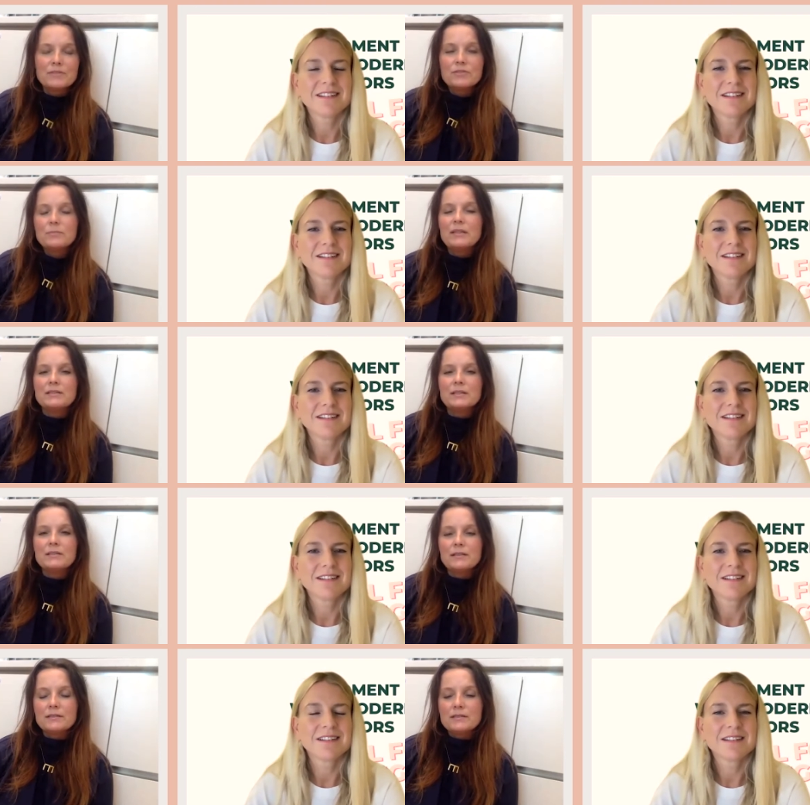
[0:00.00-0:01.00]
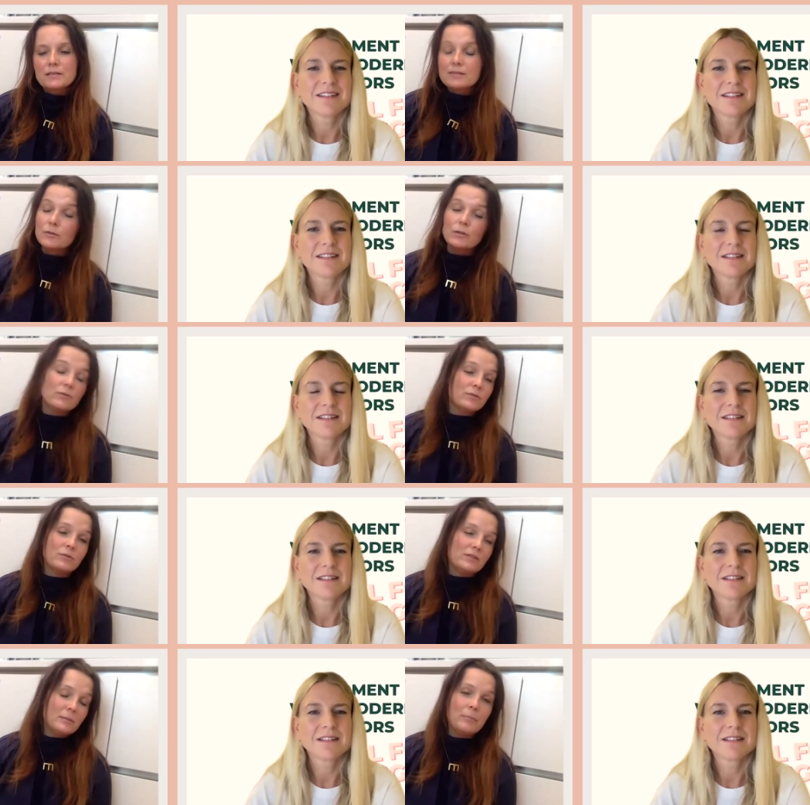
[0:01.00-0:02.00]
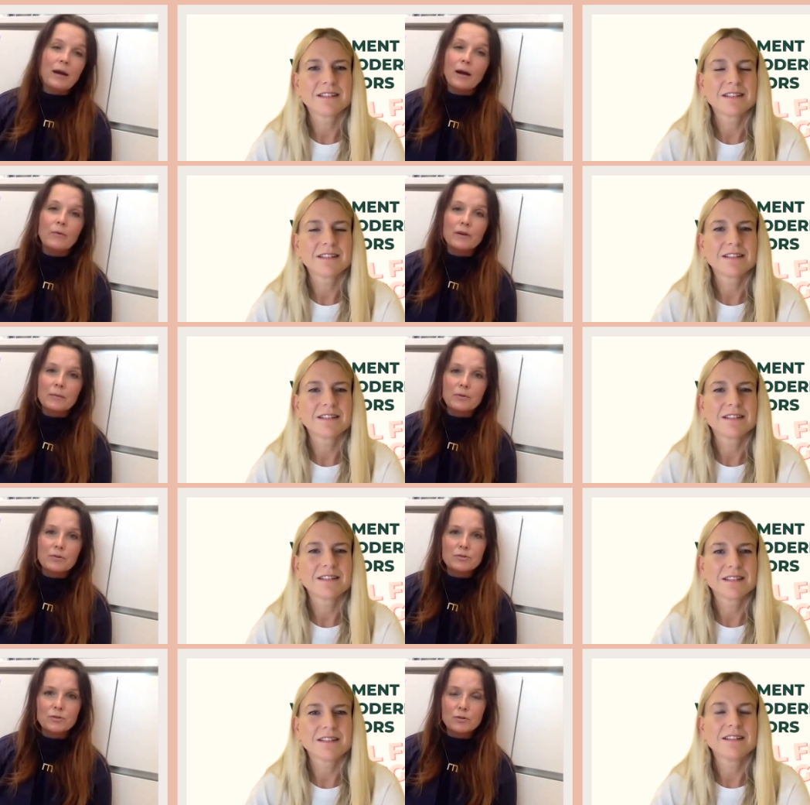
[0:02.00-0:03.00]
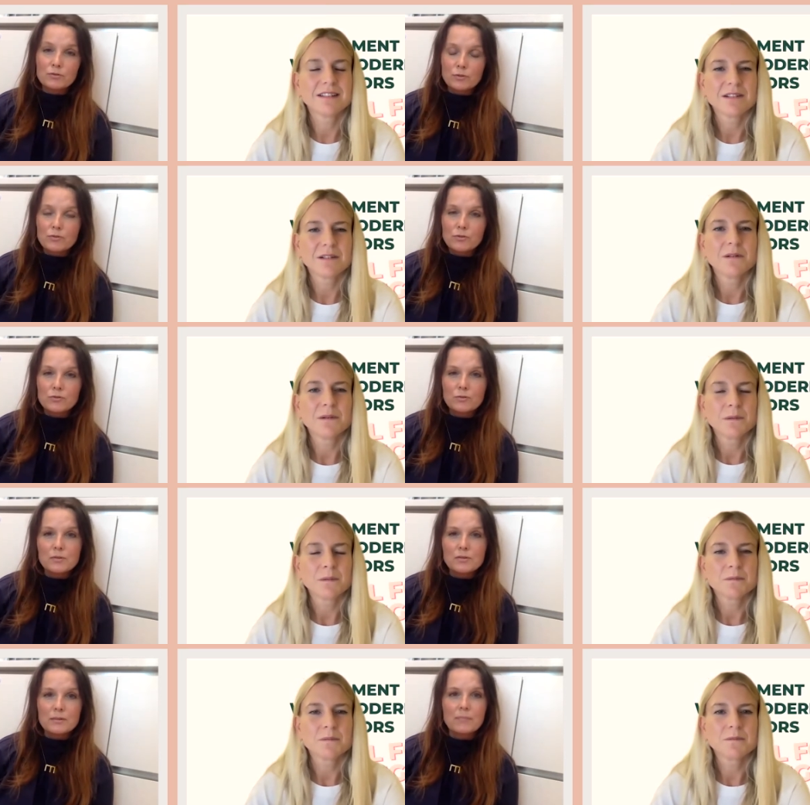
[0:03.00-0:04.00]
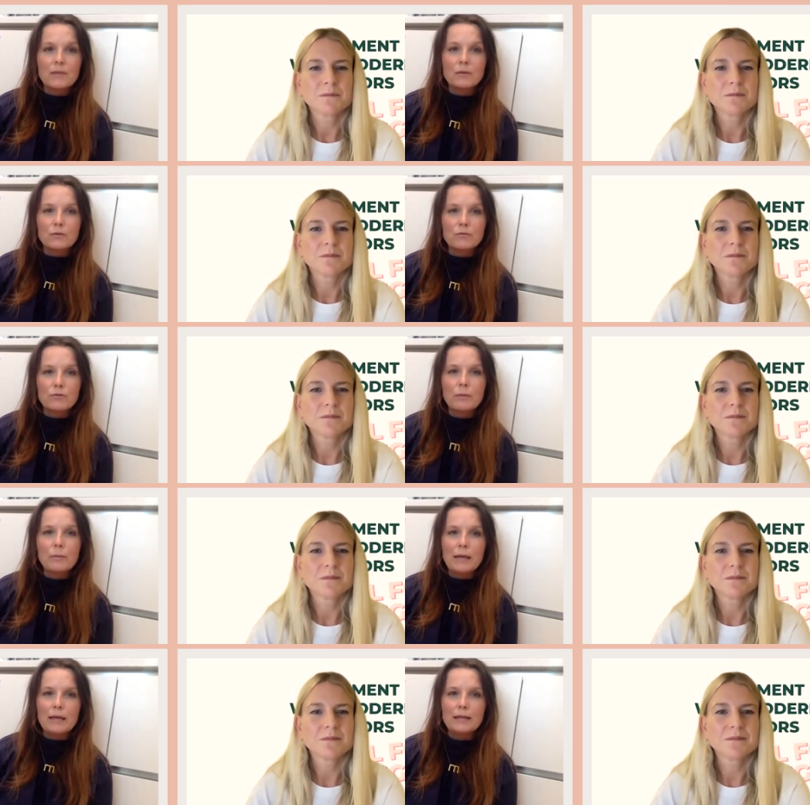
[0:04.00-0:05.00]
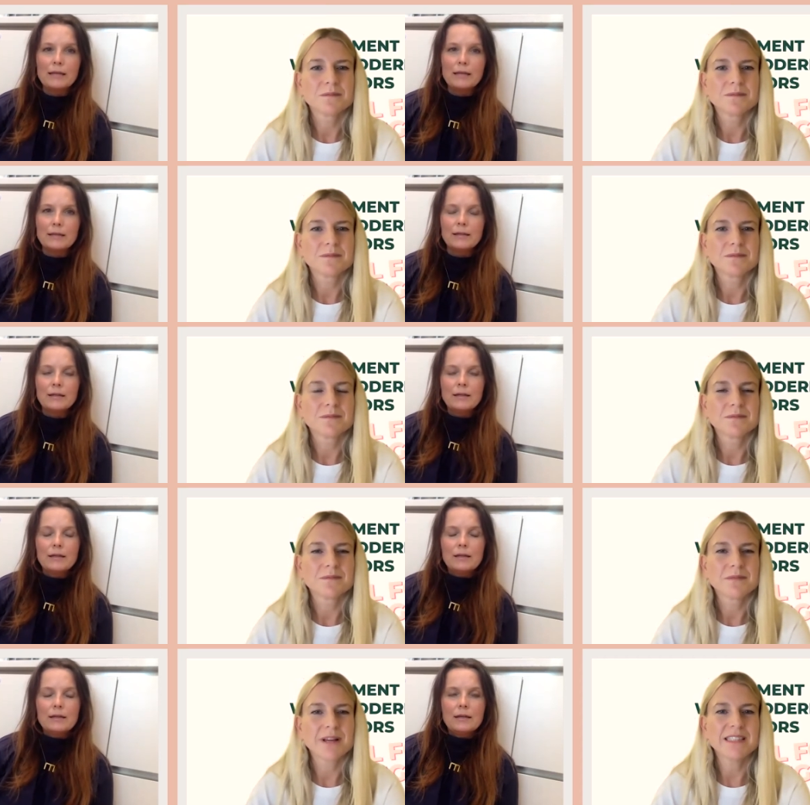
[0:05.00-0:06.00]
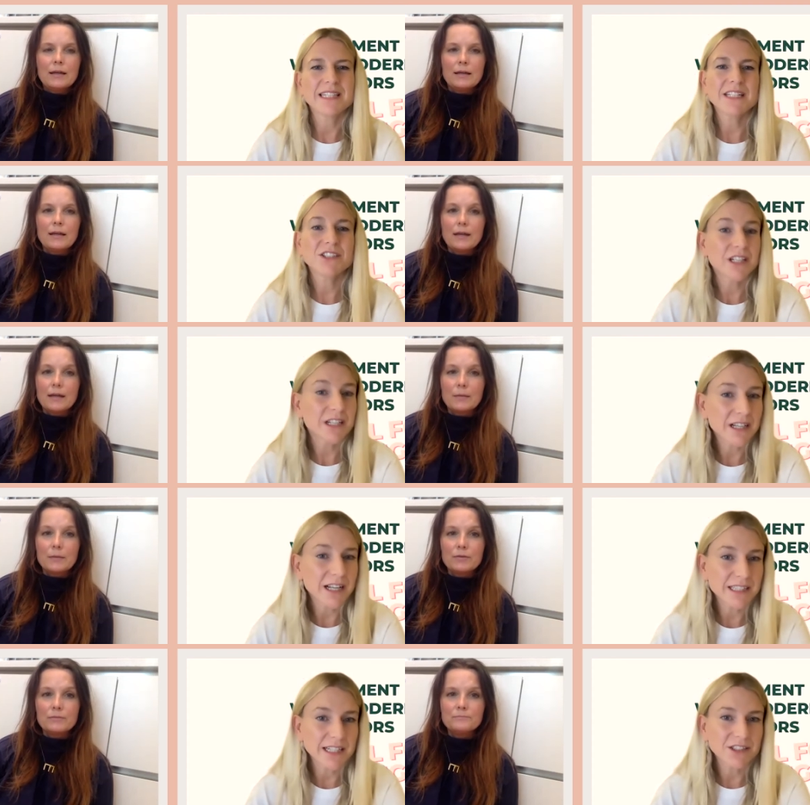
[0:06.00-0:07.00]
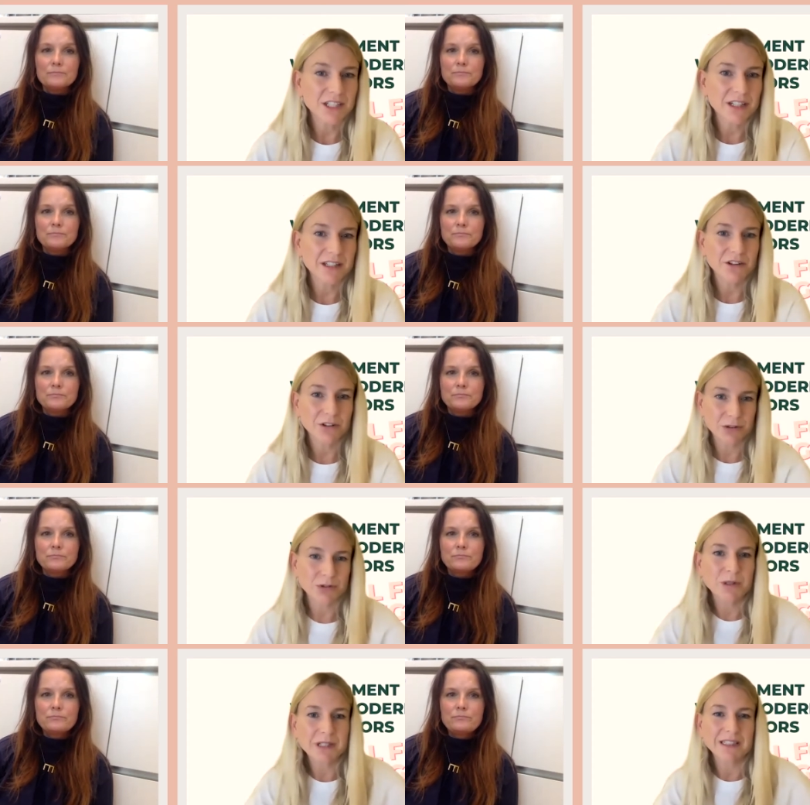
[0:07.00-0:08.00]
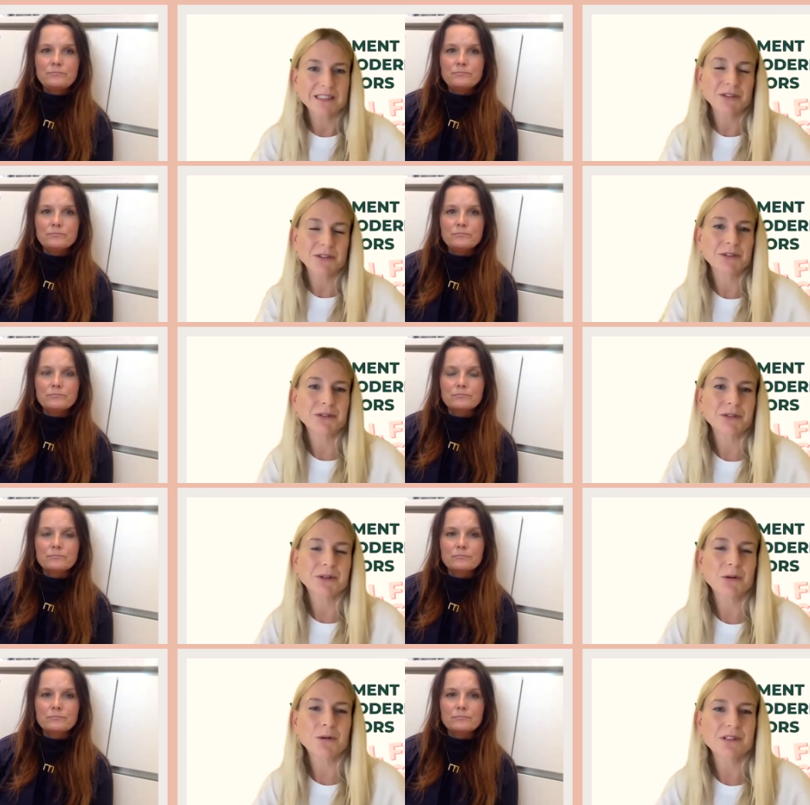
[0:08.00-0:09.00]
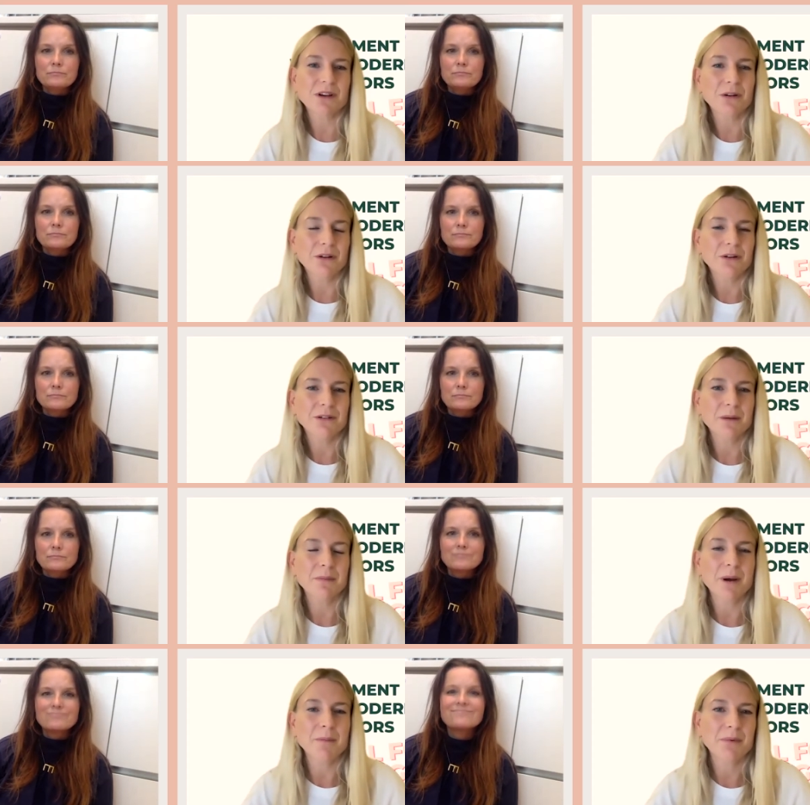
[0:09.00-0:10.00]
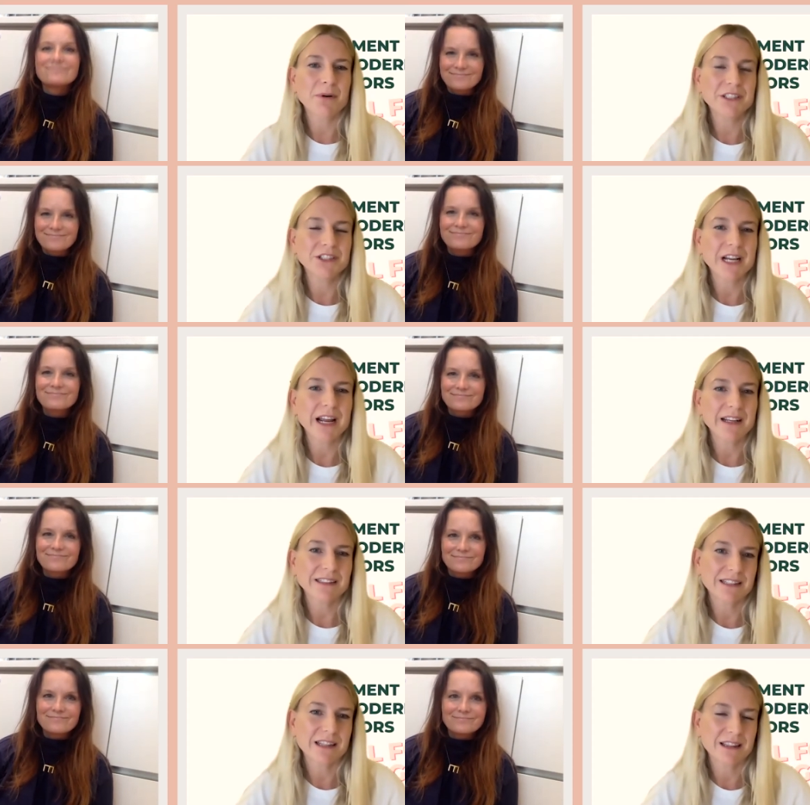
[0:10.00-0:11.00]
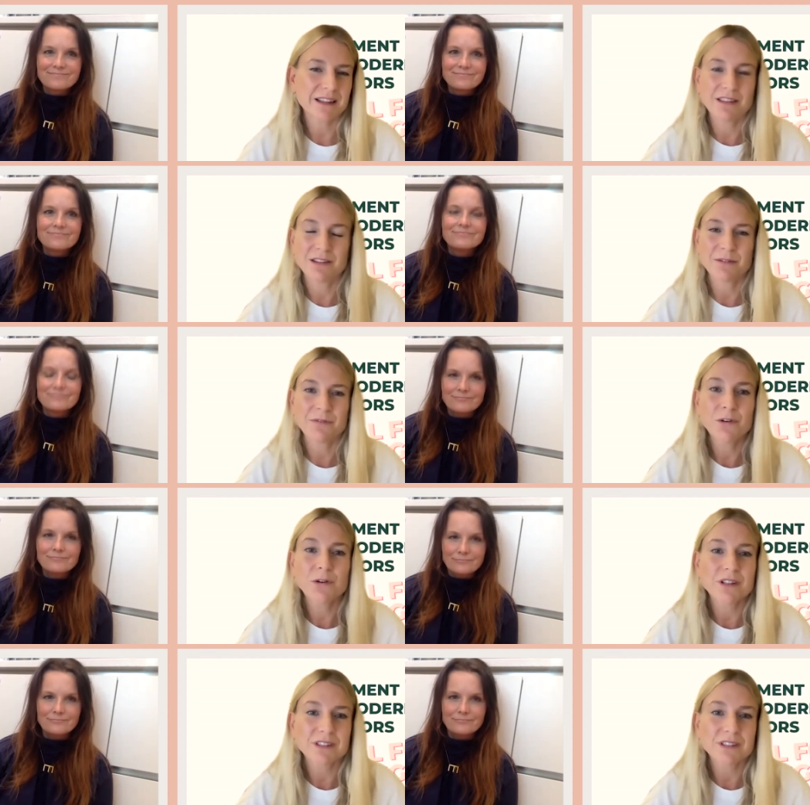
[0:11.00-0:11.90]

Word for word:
Speaker 1: just but it's it, it's it's sort of also it's empowering because you know sort of you're doing something good for the planet and
Speaker 2: and, and um, teaching, and teaching your daughter to also a- appreciate the food